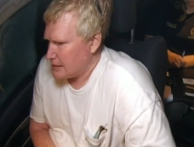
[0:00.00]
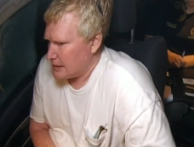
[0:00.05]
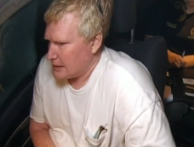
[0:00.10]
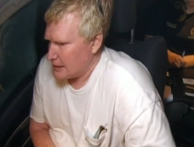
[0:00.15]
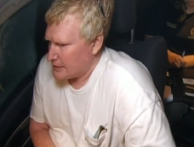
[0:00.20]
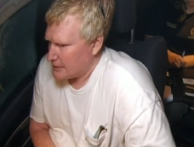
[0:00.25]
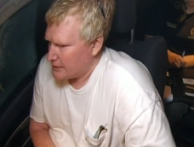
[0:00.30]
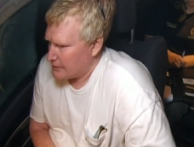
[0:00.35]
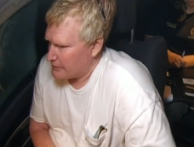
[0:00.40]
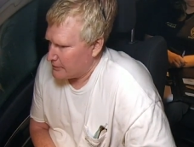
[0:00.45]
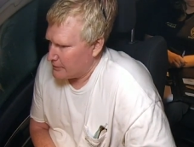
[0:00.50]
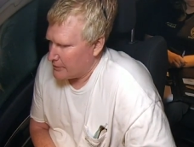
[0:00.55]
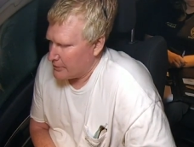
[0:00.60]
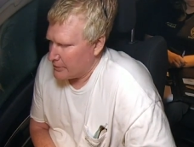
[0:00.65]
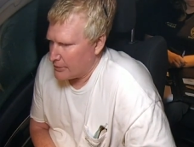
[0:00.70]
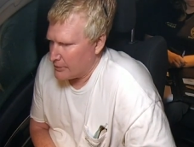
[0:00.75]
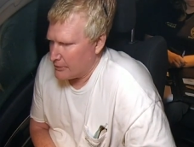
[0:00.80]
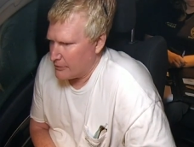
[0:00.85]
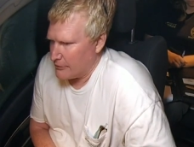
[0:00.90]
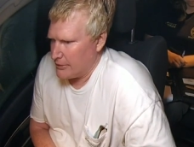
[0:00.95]
I don't
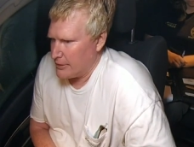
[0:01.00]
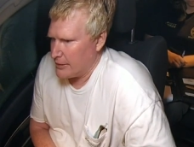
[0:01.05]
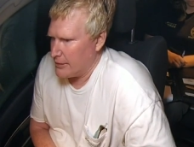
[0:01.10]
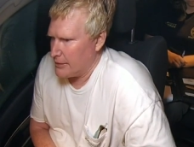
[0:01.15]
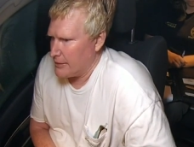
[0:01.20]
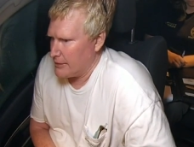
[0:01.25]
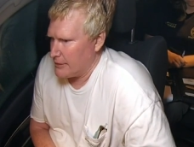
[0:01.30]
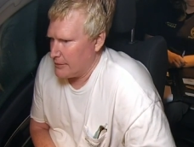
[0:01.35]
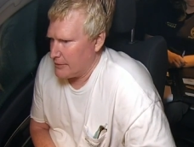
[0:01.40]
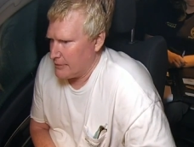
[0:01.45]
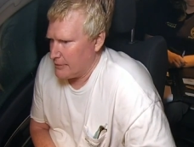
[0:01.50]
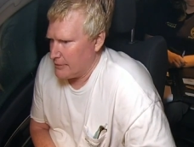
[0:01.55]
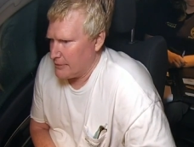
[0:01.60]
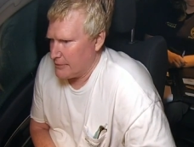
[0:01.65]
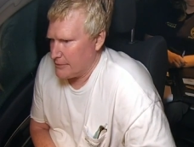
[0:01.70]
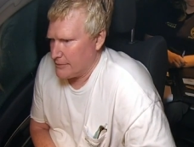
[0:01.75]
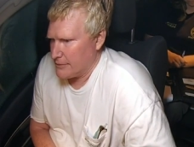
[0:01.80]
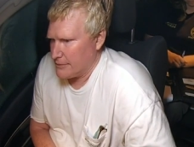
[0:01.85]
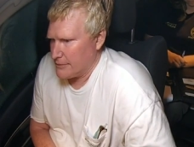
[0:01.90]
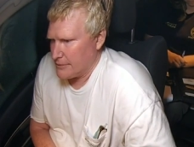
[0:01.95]
know of any
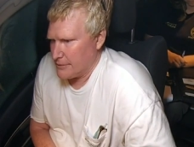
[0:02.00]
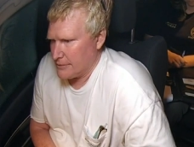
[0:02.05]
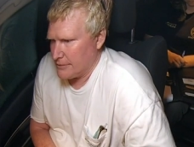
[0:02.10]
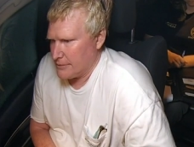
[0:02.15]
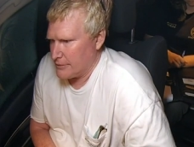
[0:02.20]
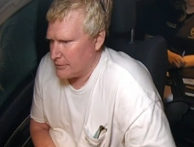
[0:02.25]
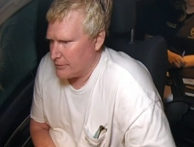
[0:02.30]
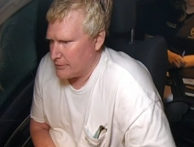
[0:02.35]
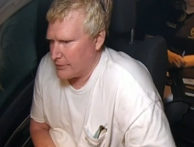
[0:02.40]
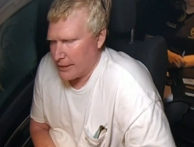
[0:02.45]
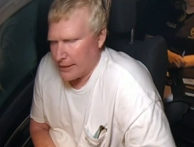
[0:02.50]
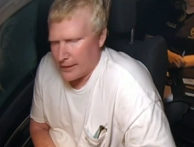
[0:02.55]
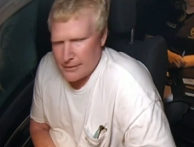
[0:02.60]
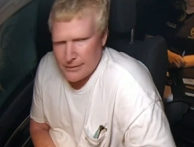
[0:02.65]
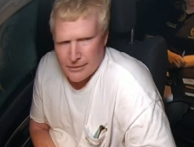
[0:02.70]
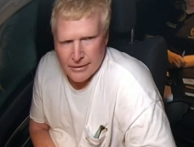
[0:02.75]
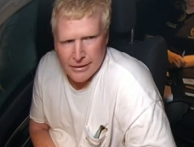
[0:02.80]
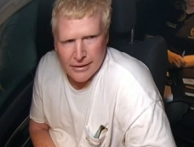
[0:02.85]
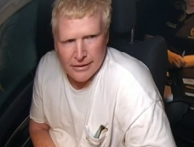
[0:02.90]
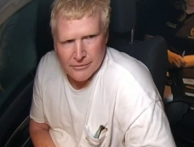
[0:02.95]
direct
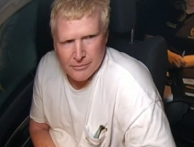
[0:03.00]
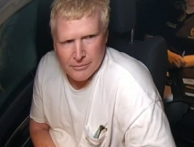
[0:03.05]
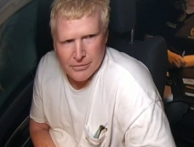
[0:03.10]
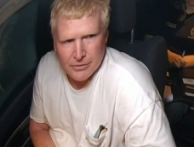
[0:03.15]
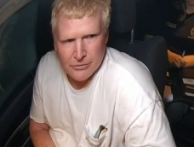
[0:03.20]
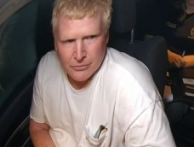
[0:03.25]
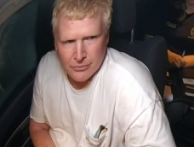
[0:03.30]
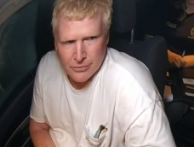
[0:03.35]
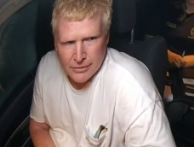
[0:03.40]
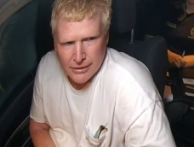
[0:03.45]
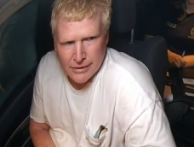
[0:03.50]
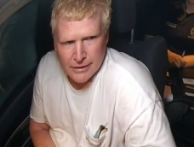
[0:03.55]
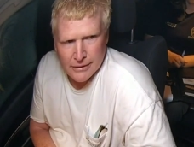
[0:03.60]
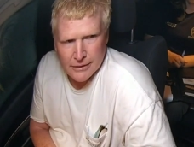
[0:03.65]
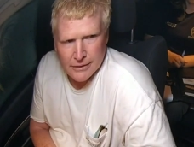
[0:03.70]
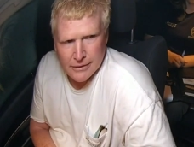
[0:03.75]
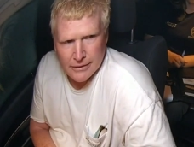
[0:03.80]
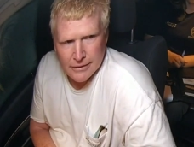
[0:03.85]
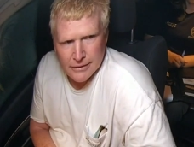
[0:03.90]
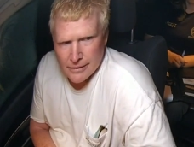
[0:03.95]
threats
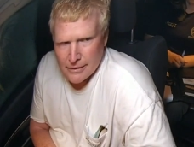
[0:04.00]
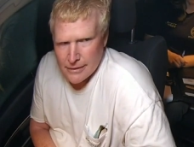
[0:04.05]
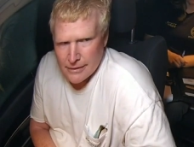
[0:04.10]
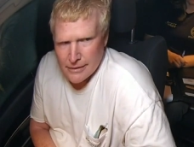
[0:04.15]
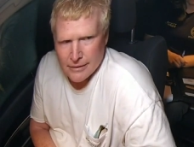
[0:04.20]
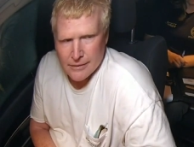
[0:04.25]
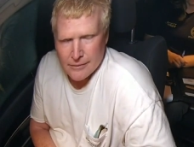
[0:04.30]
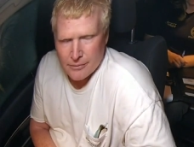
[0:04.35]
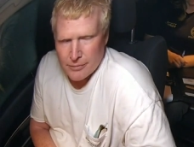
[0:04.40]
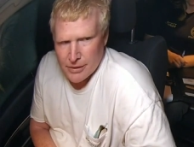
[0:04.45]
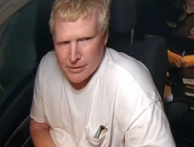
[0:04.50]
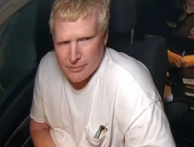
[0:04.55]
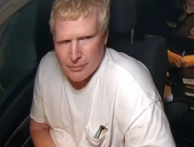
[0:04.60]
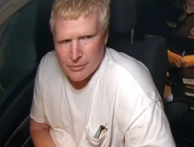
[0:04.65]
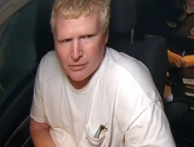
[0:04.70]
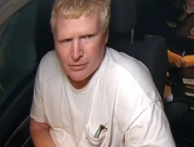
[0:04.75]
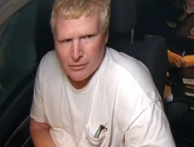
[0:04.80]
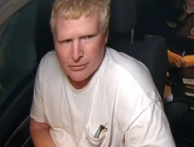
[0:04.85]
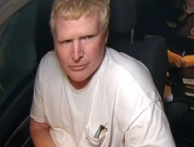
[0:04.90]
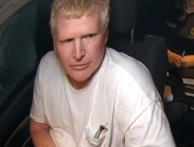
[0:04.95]
between any of the
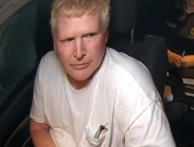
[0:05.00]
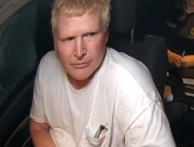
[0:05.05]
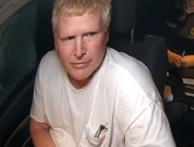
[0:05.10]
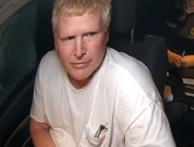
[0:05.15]
people on the